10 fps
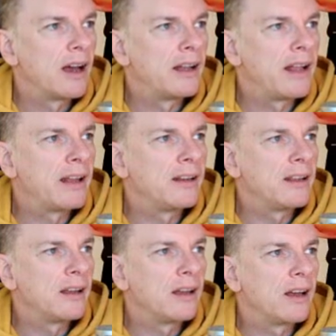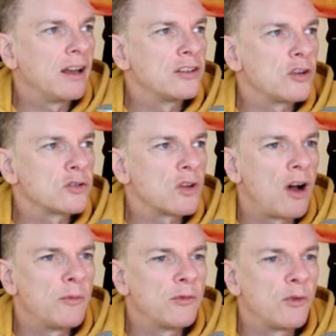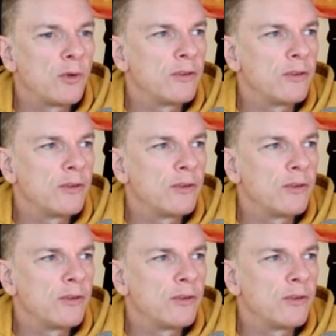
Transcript: and then it's also a homophone